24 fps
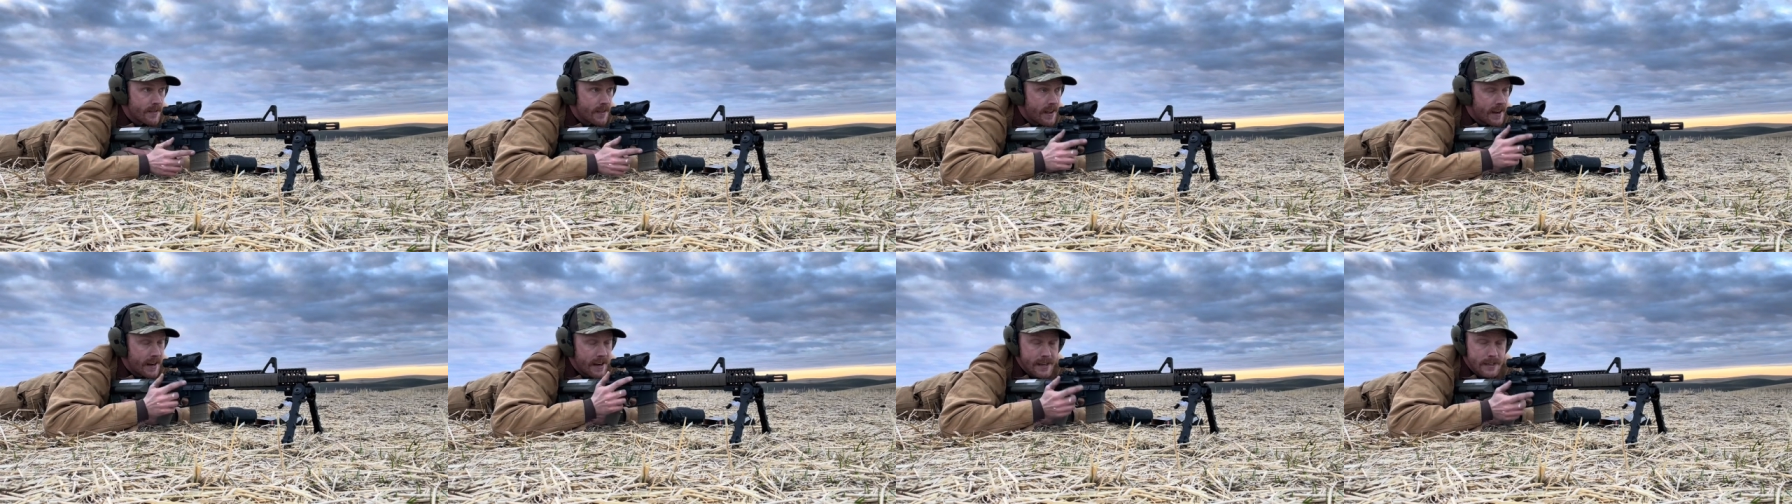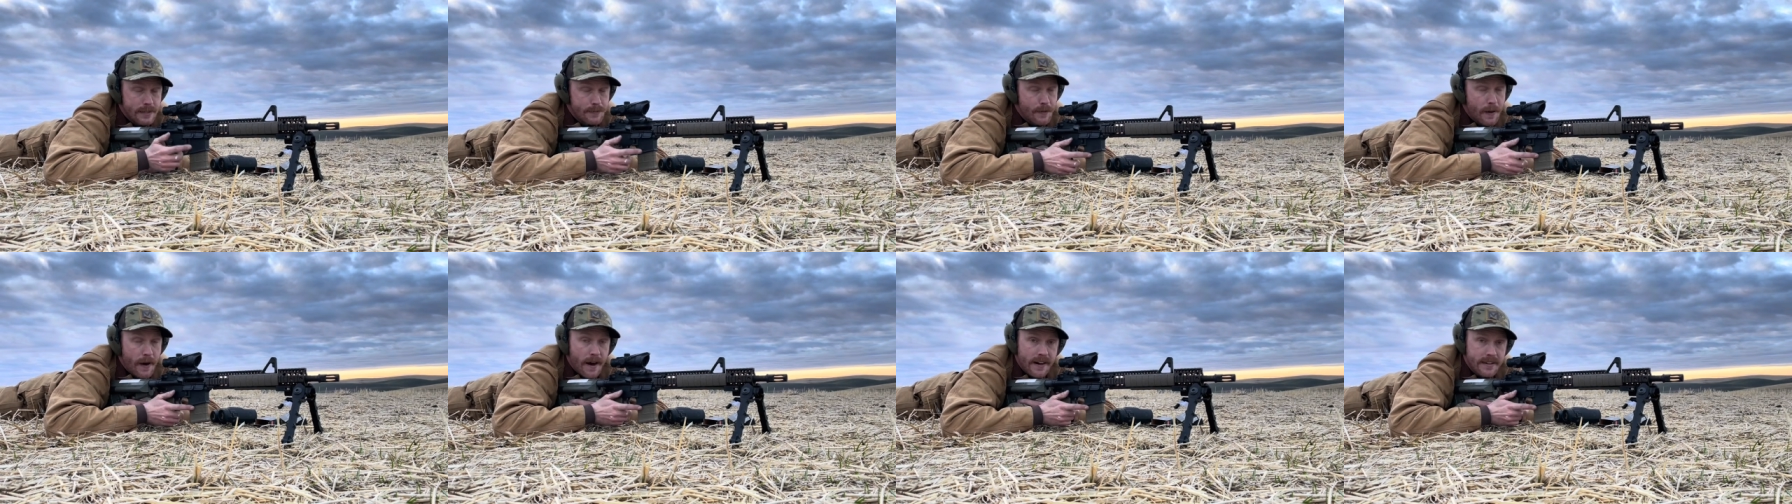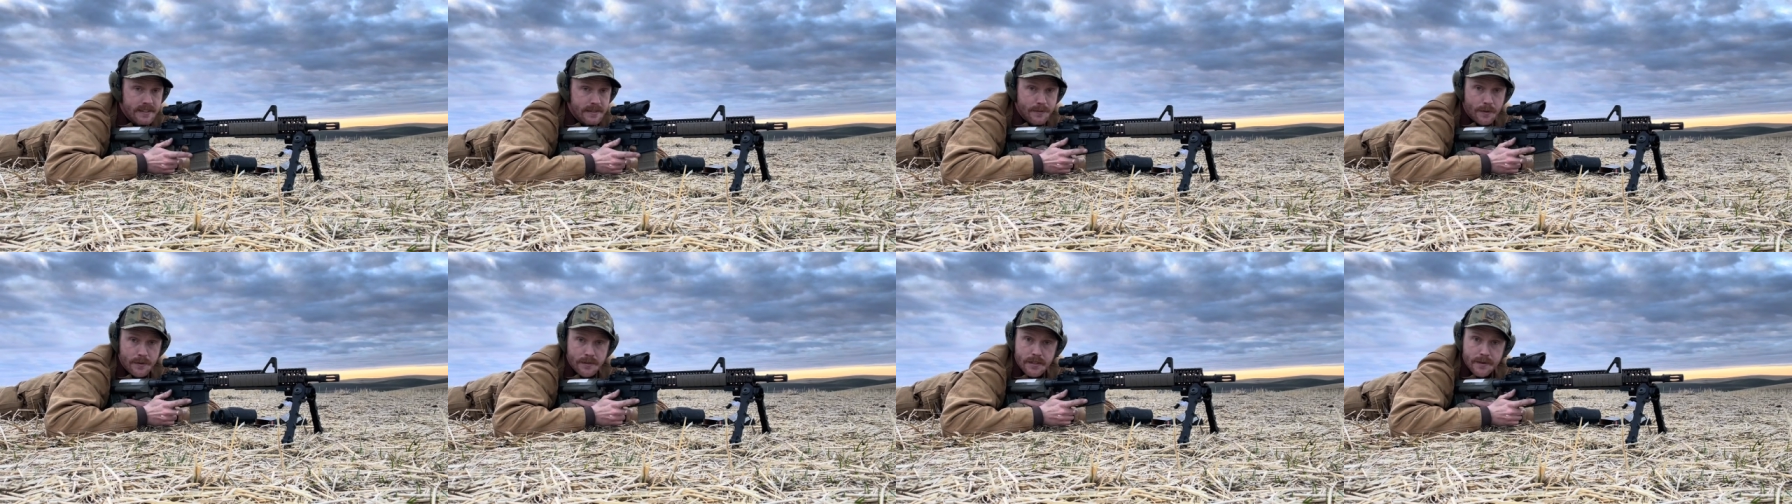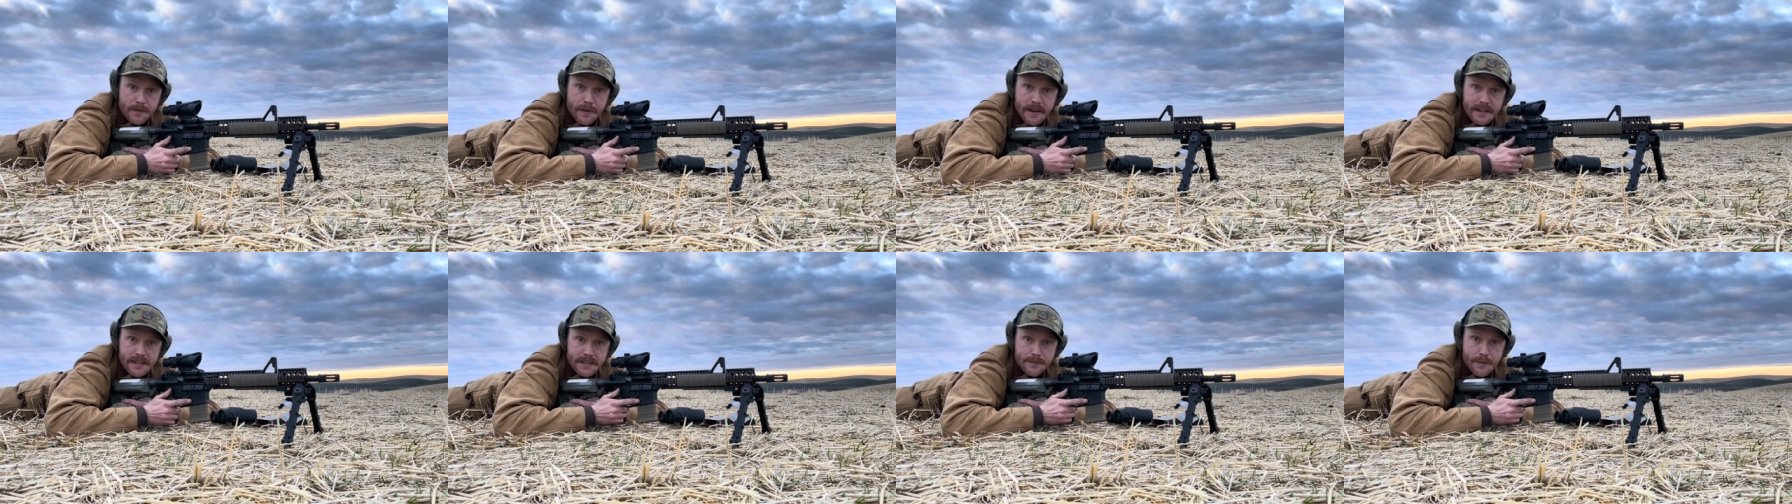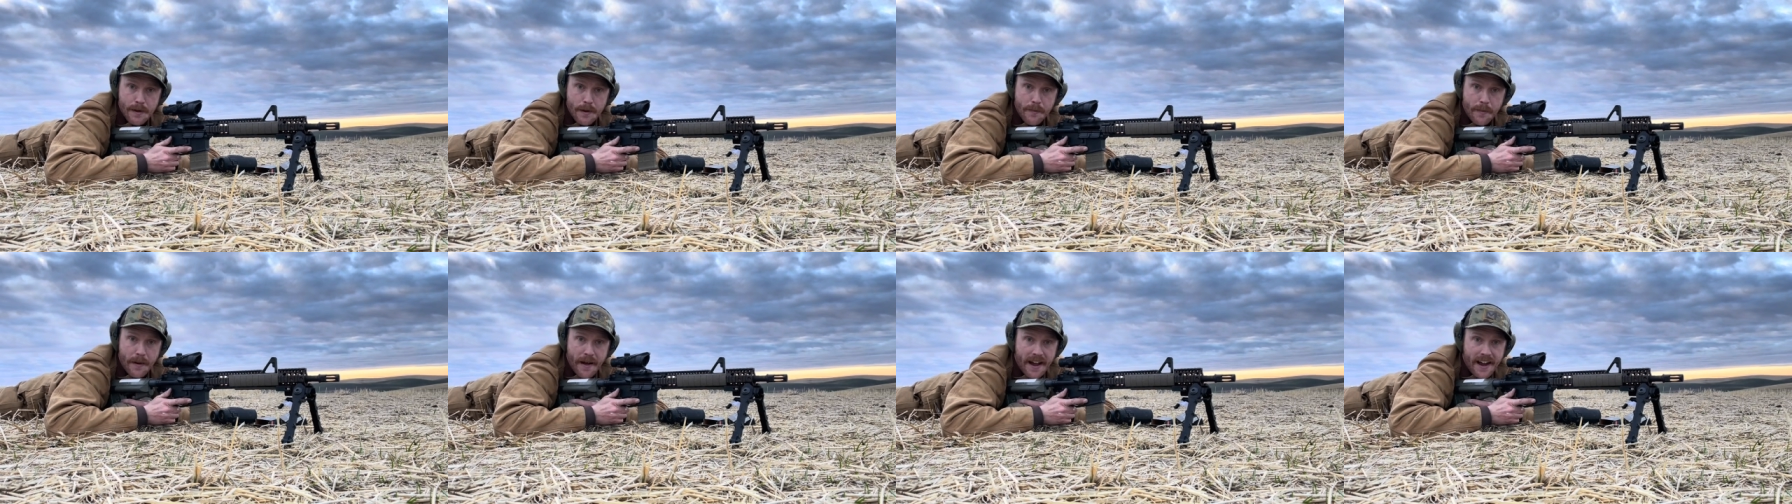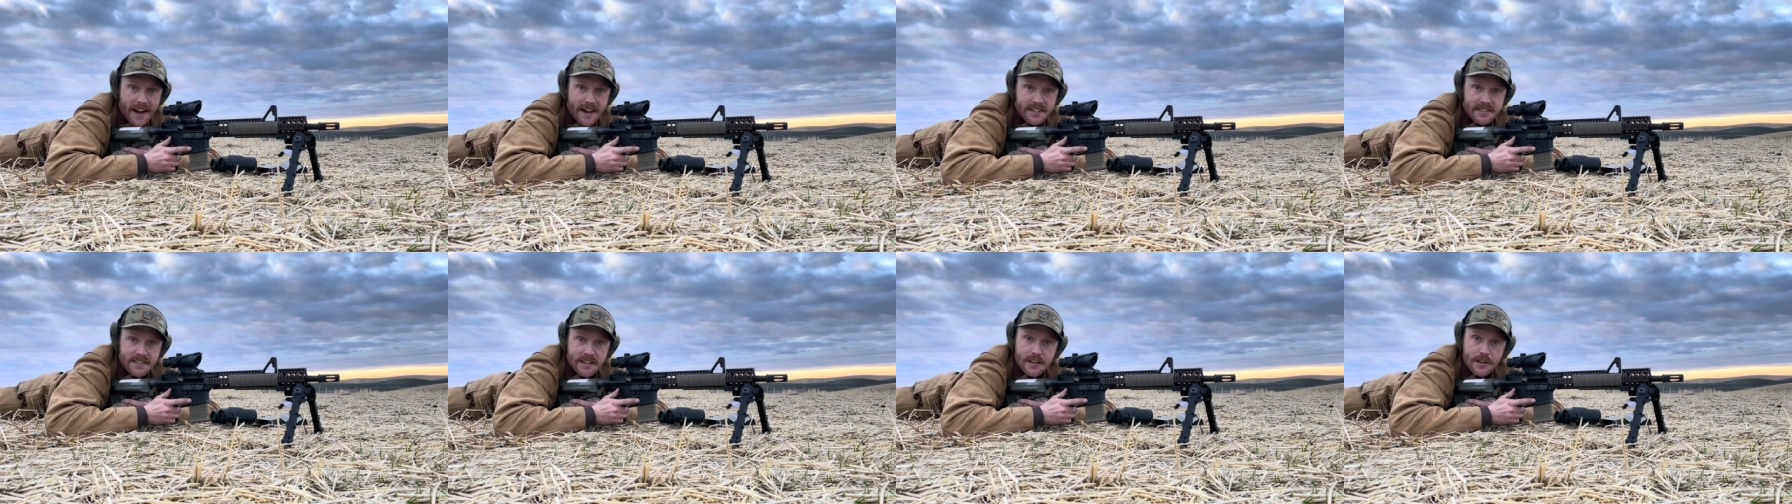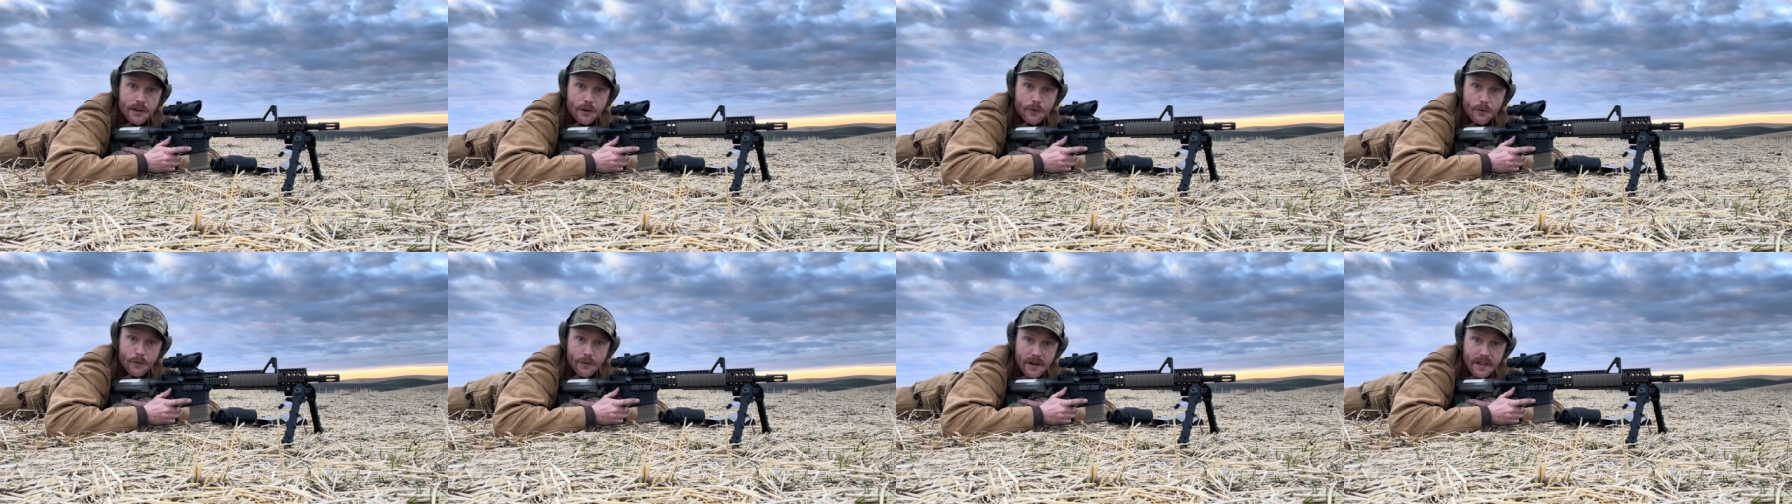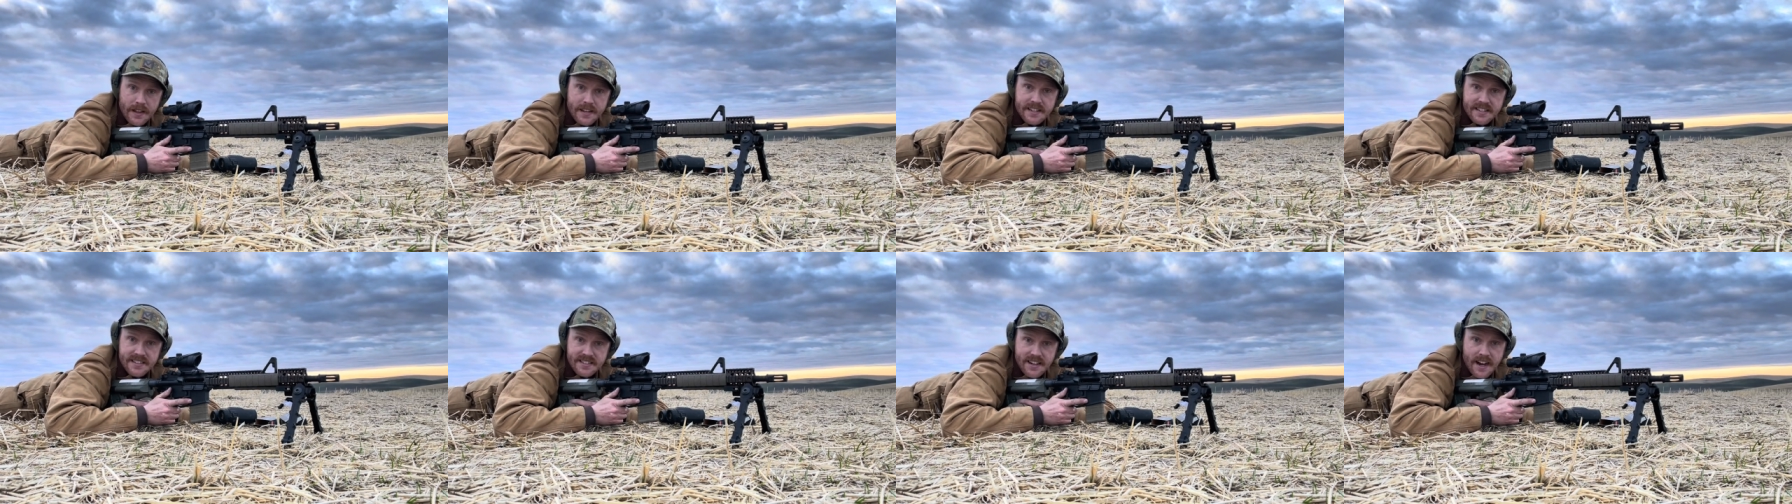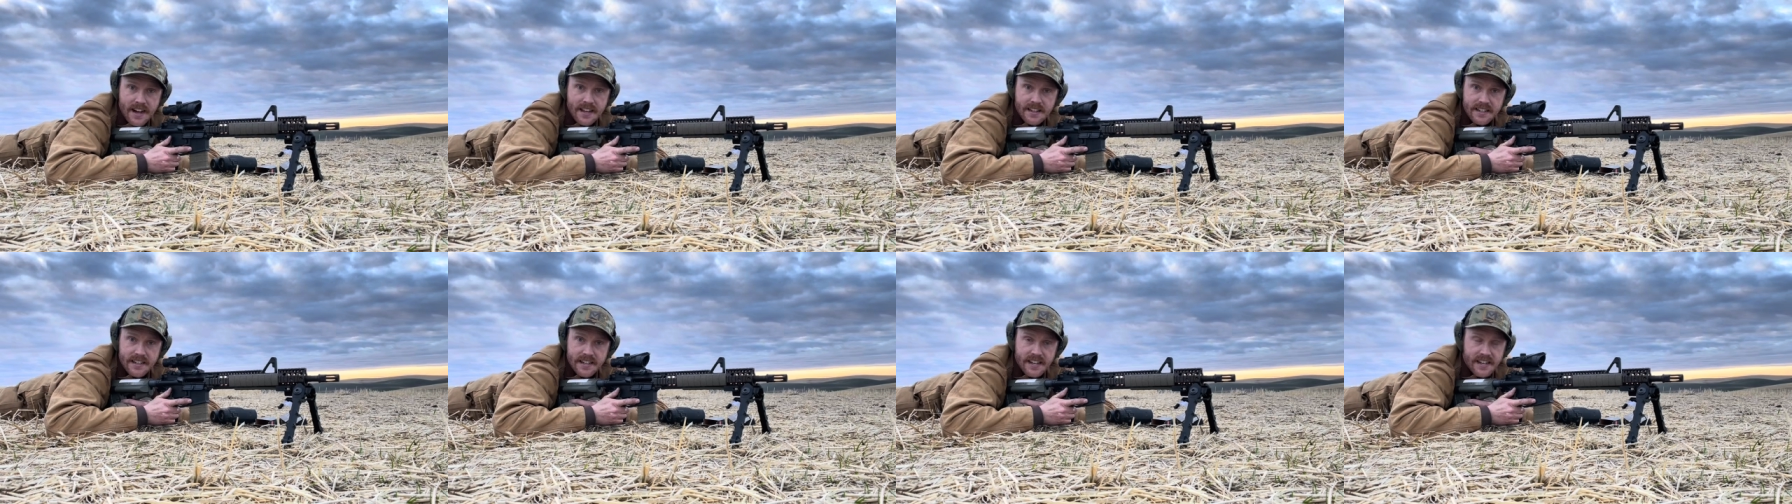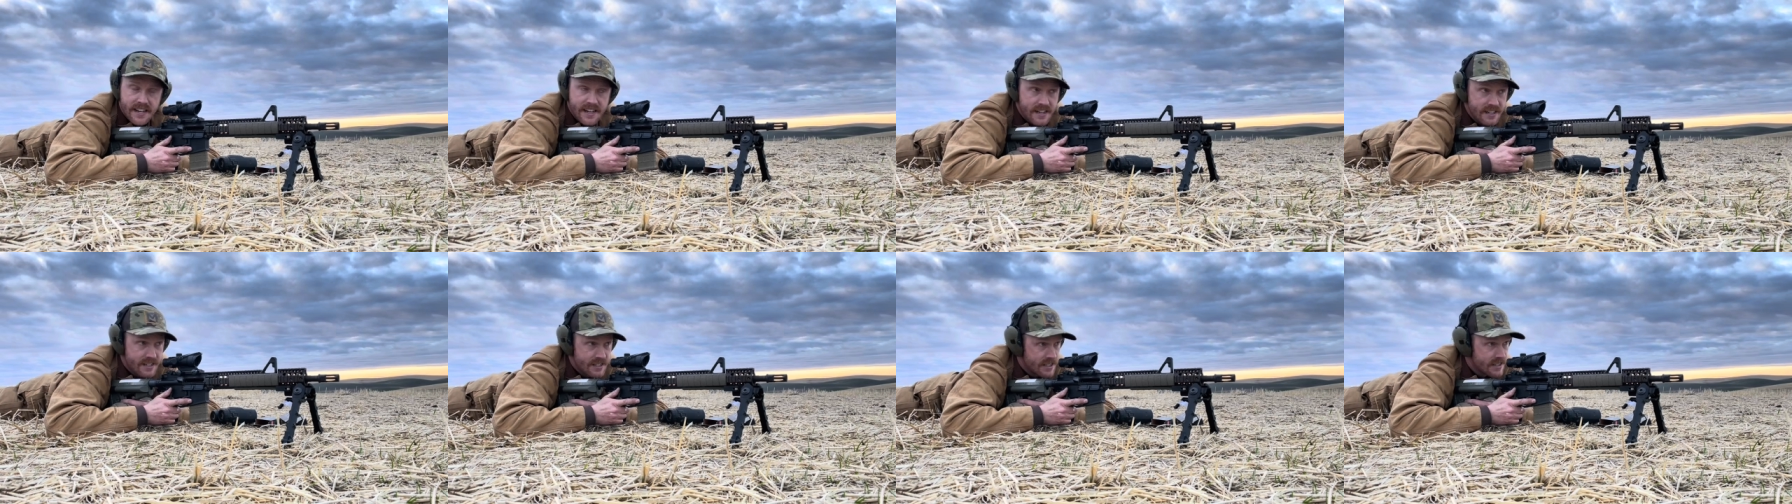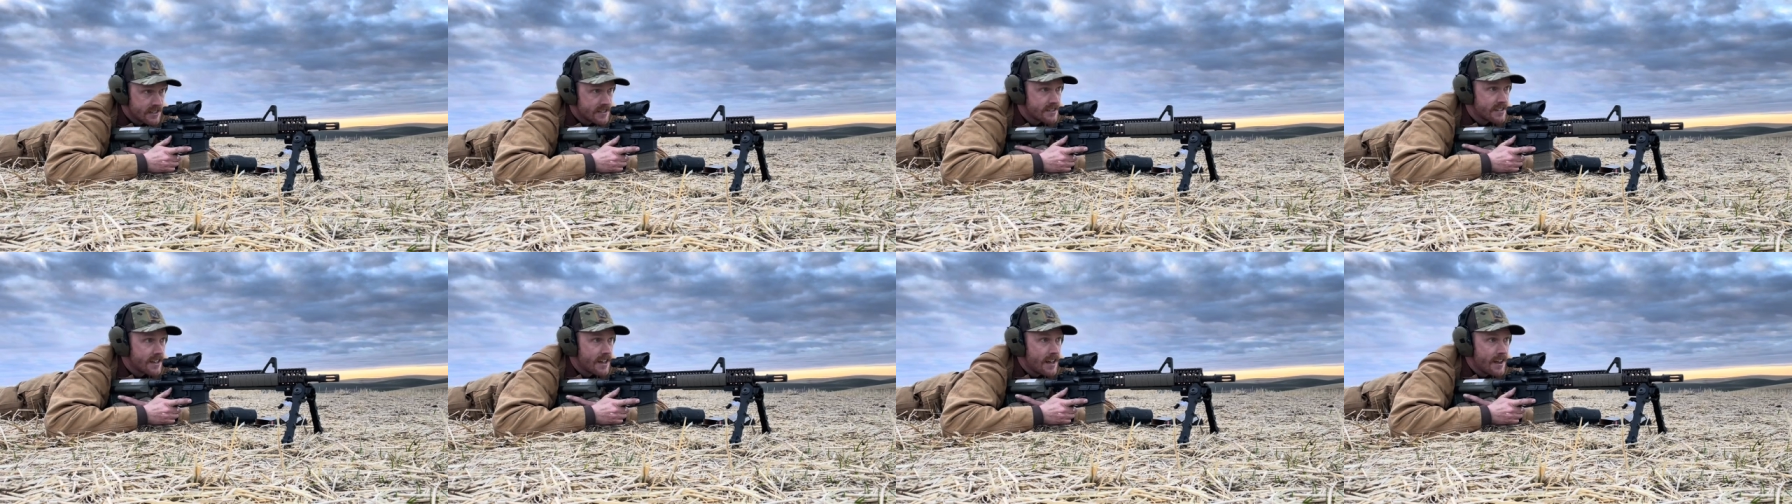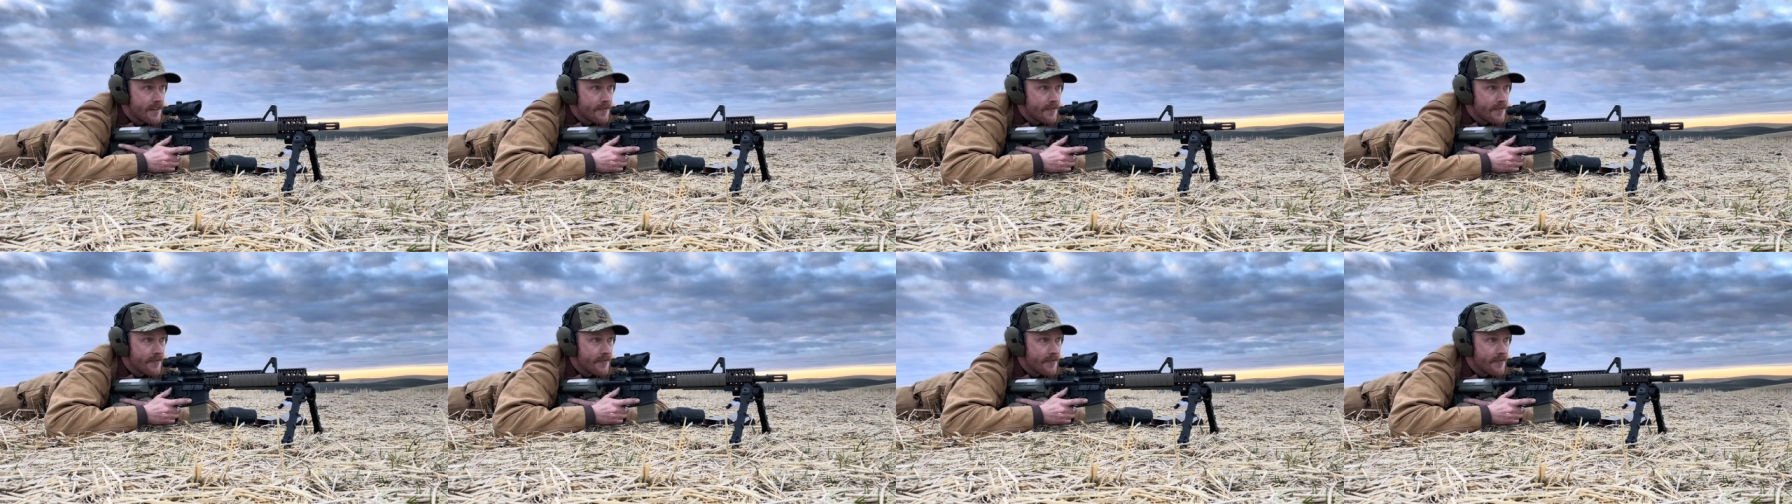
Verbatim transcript: it is possible to make some impacts under really solid conditions.